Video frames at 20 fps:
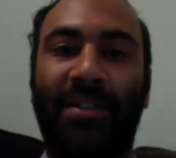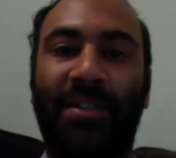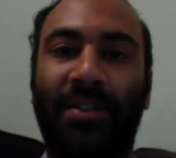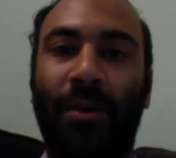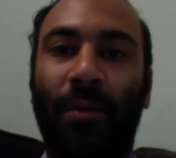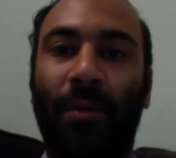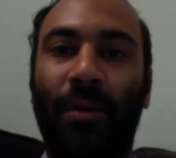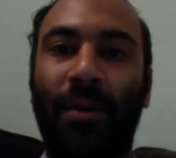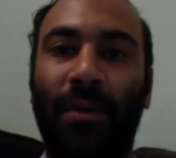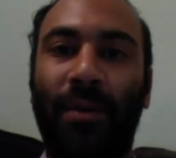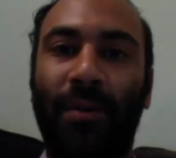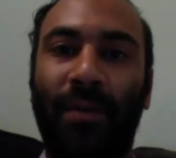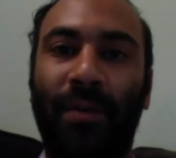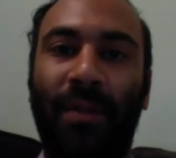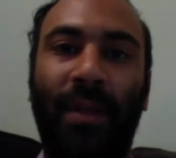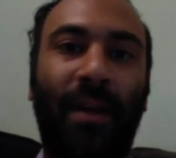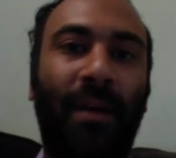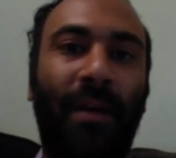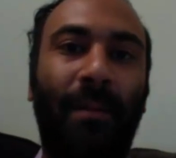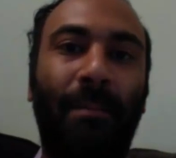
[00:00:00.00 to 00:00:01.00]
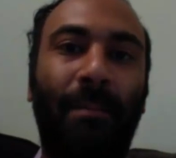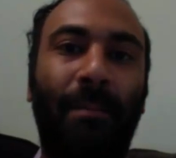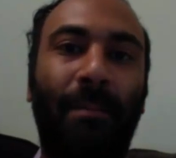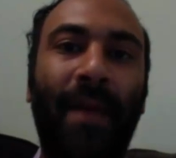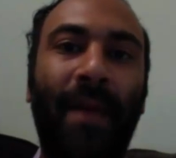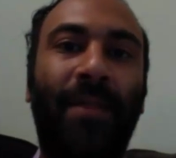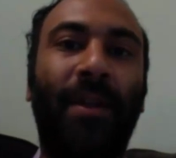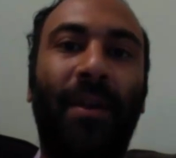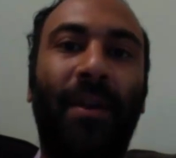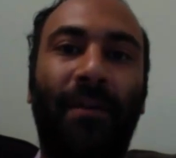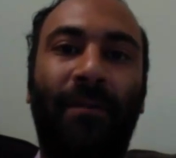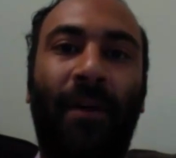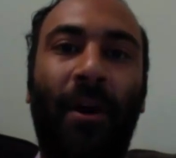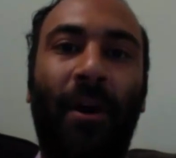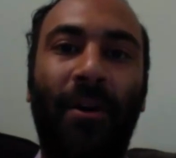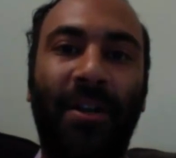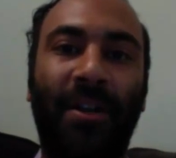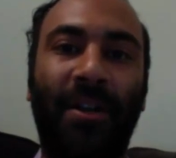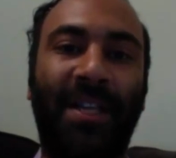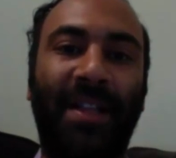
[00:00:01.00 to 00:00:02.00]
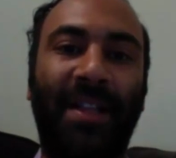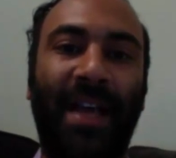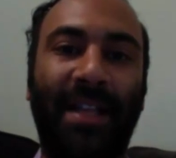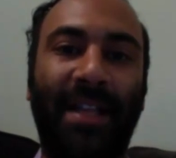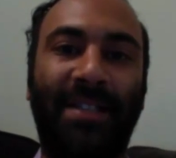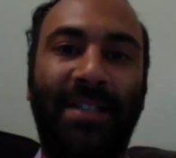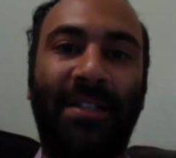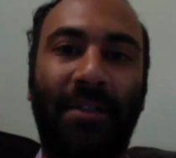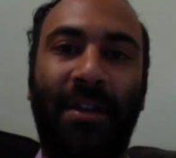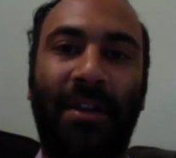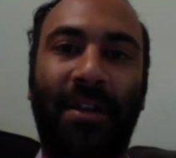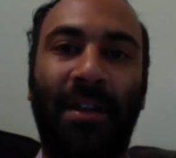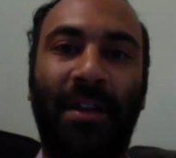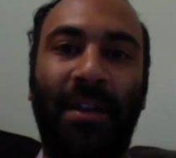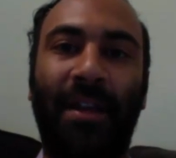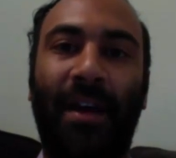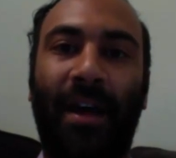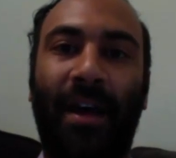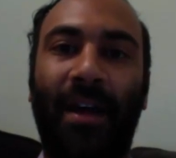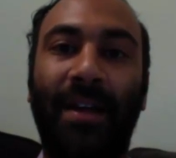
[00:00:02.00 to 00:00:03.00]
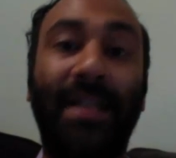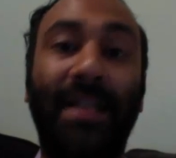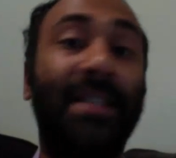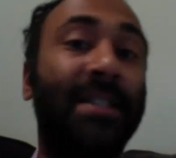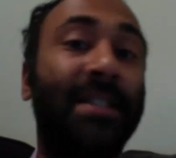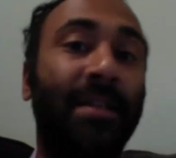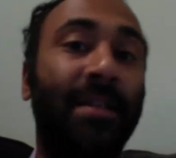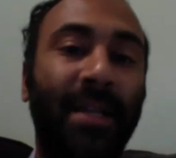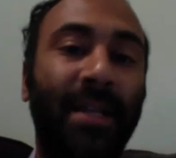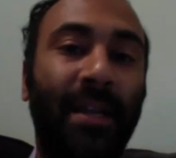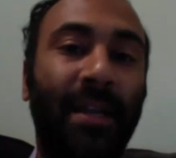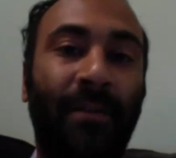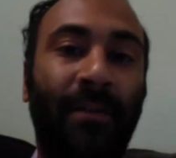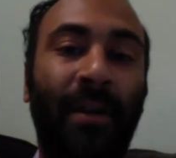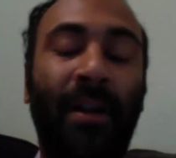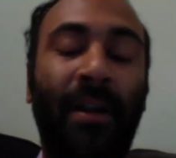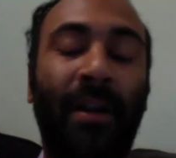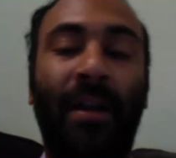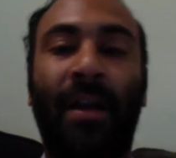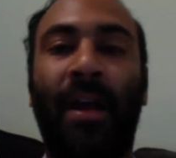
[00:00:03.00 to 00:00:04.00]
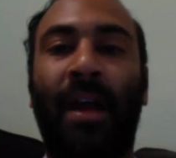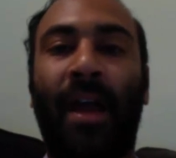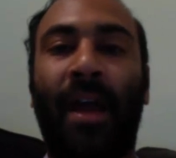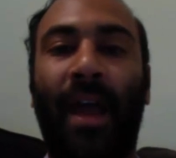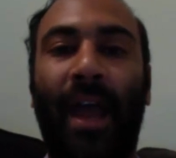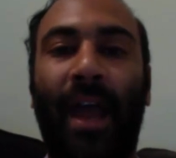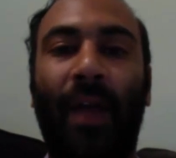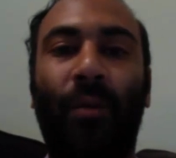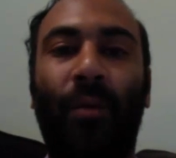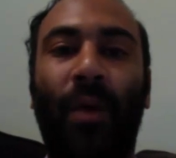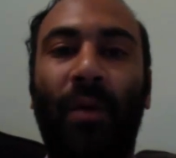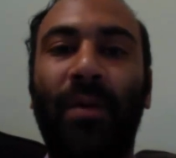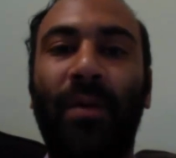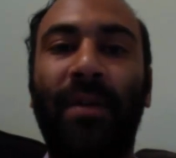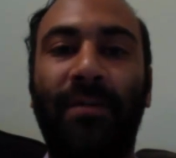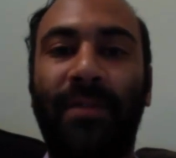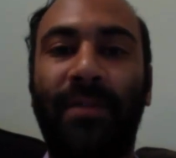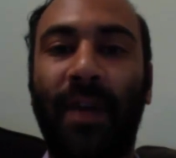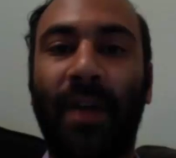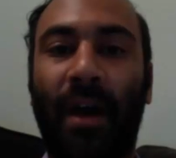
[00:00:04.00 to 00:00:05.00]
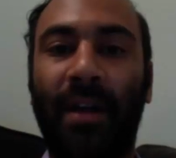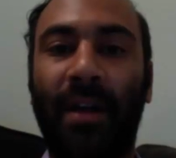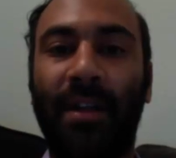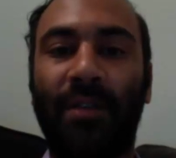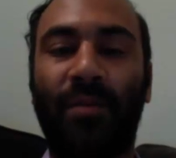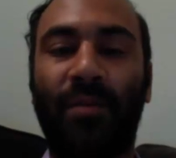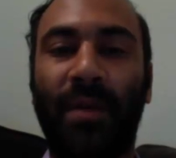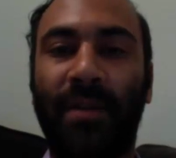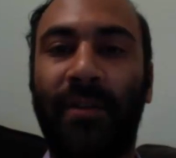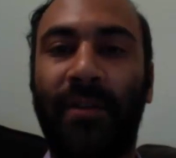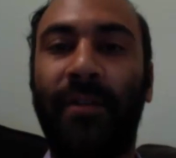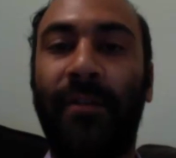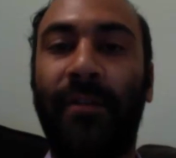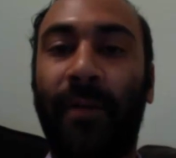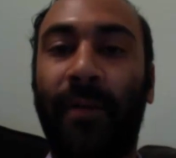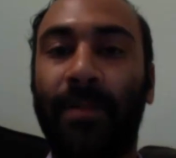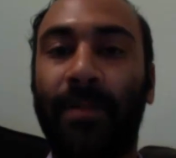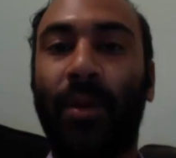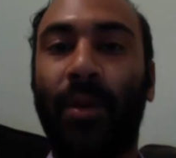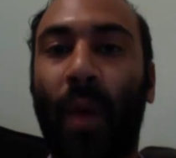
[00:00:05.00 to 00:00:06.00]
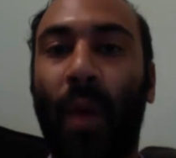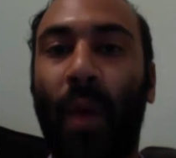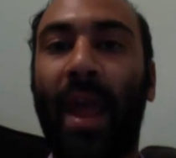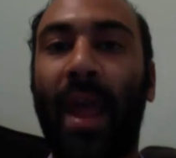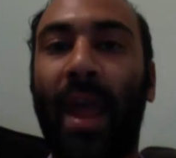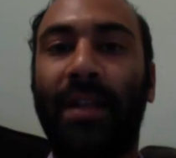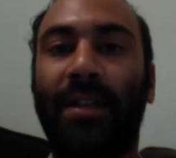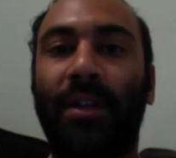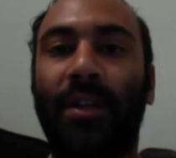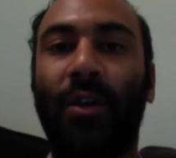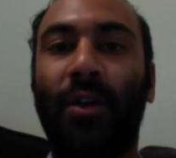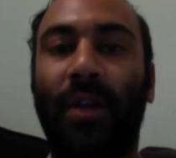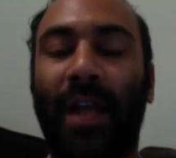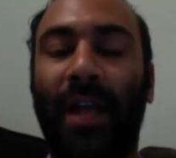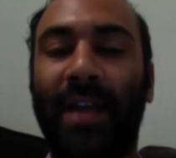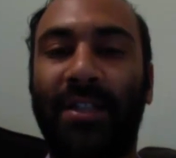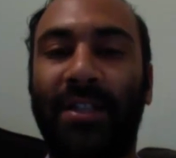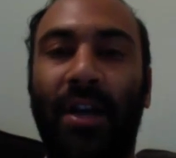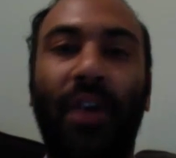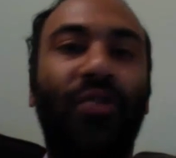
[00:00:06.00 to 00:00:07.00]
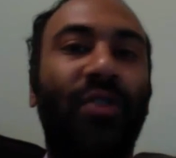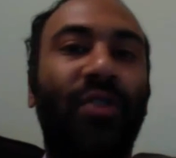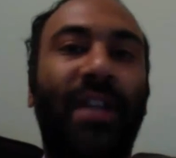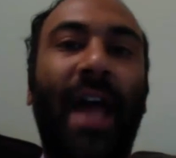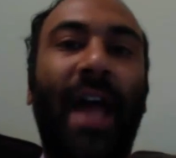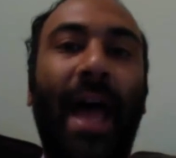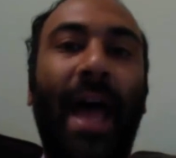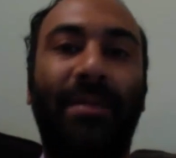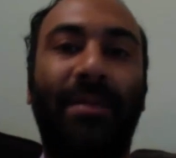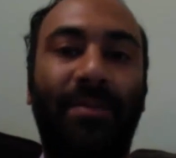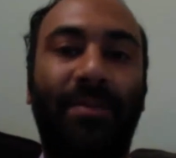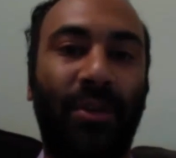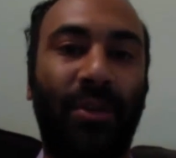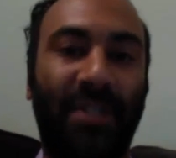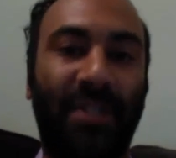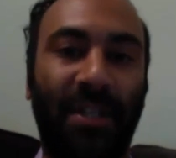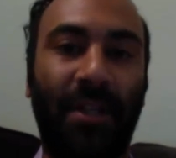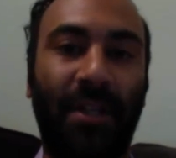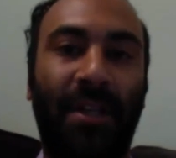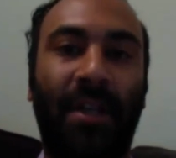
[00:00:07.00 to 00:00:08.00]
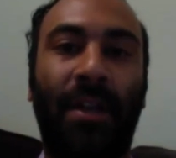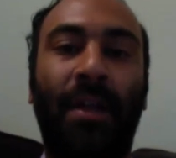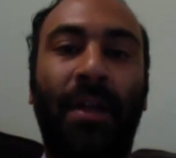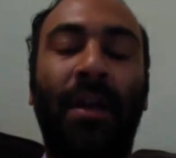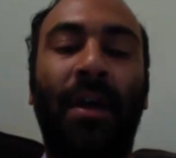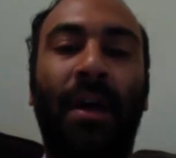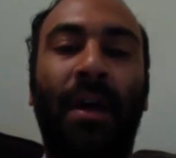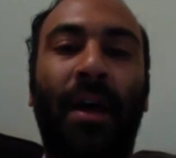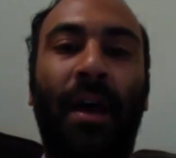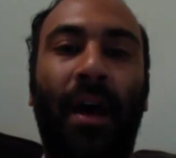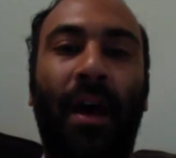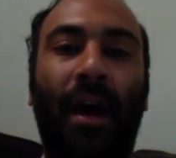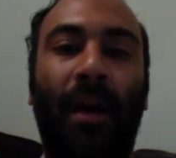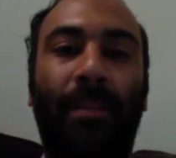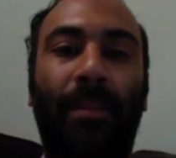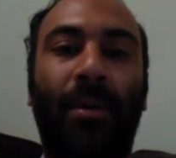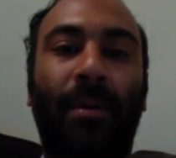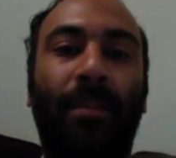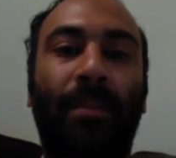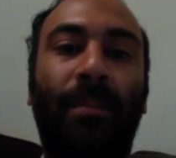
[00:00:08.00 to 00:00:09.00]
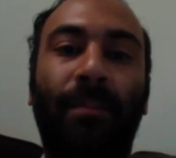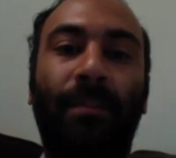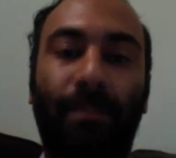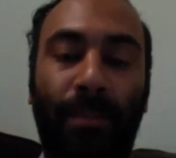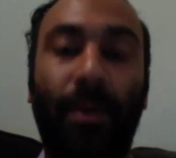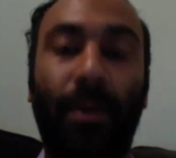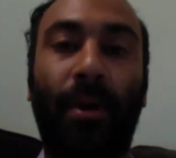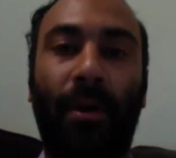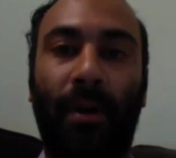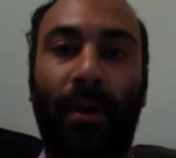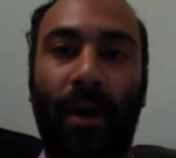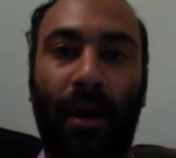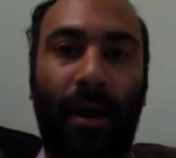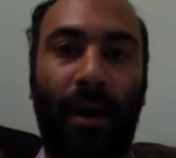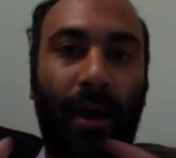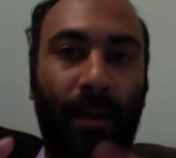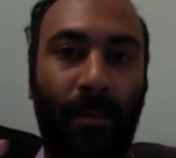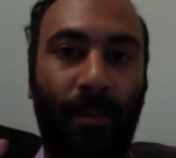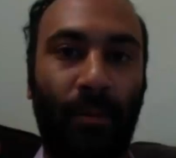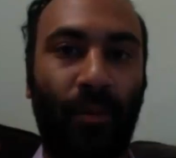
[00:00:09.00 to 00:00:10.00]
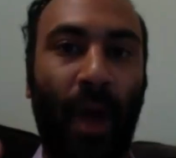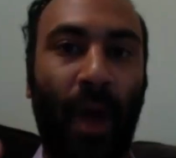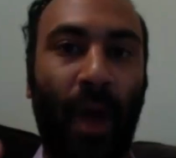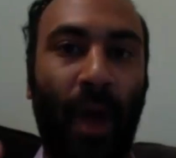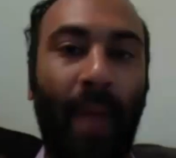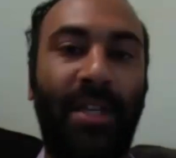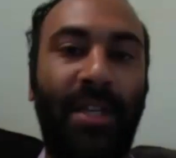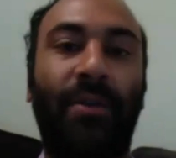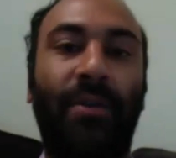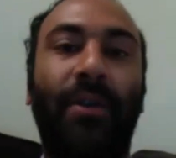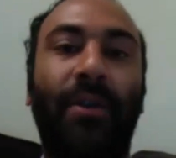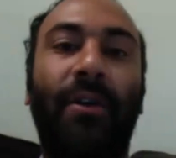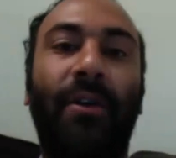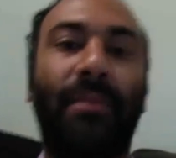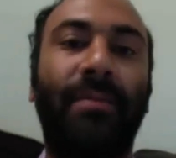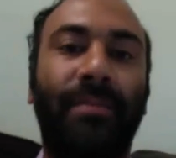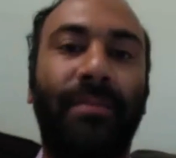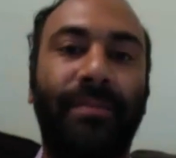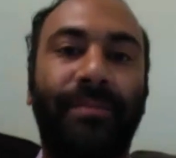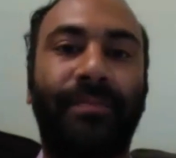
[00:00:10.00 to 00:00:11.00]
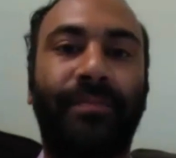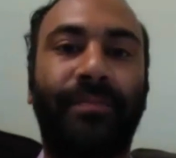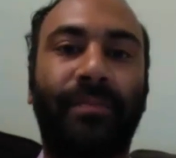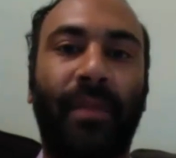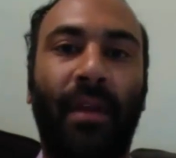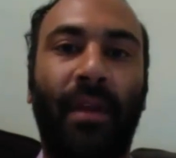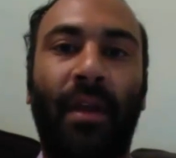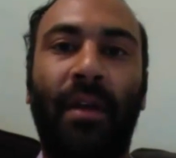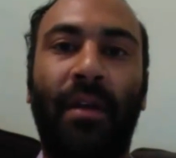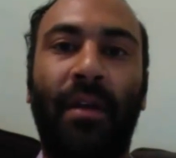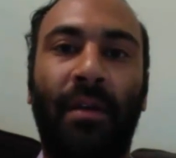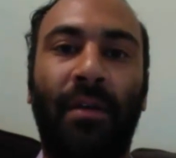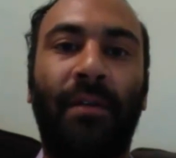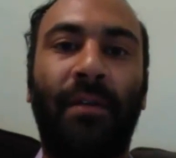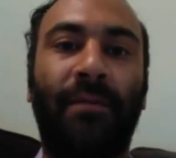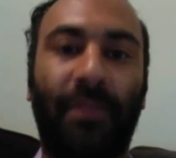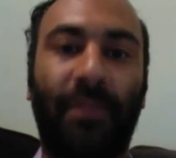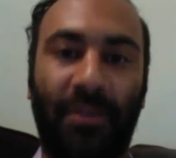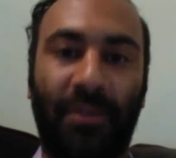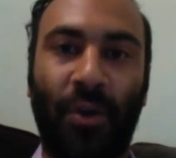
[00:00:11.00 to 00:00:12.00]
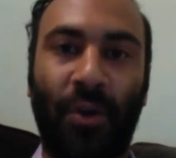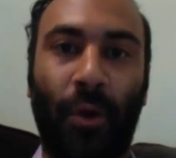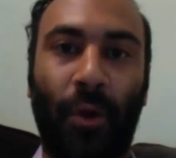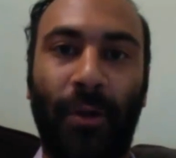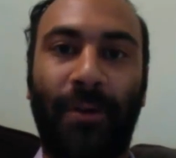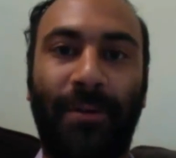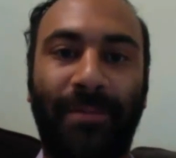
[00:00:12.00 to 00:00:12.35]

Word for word: So the method of harnessing that silicon needs to be different. And what we have done is we've developed a way to utilize 100 times more silicon per raw material for solar.